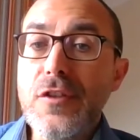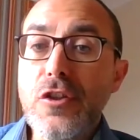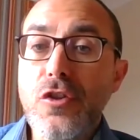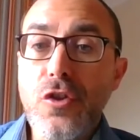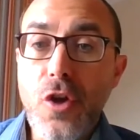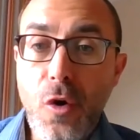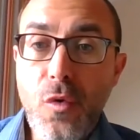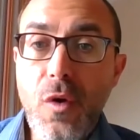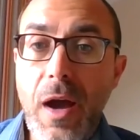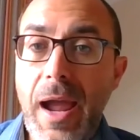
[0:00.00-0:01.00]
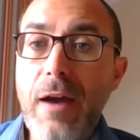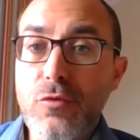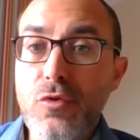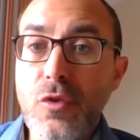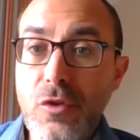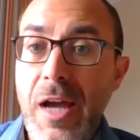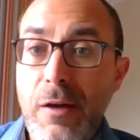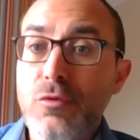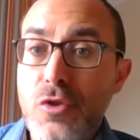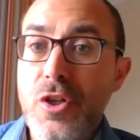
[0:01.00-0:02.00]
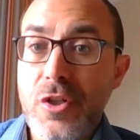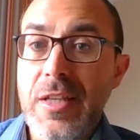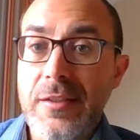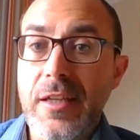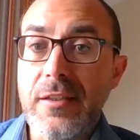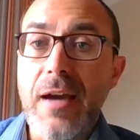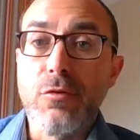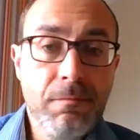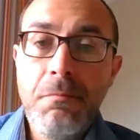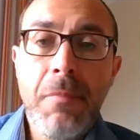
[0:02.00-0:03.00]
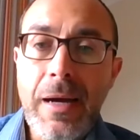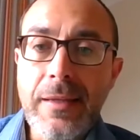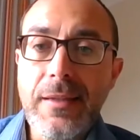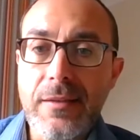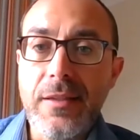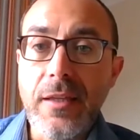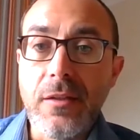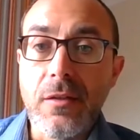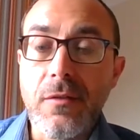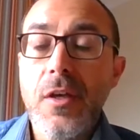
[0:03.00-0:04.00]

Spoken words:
that know how to search that data, how to mine that data.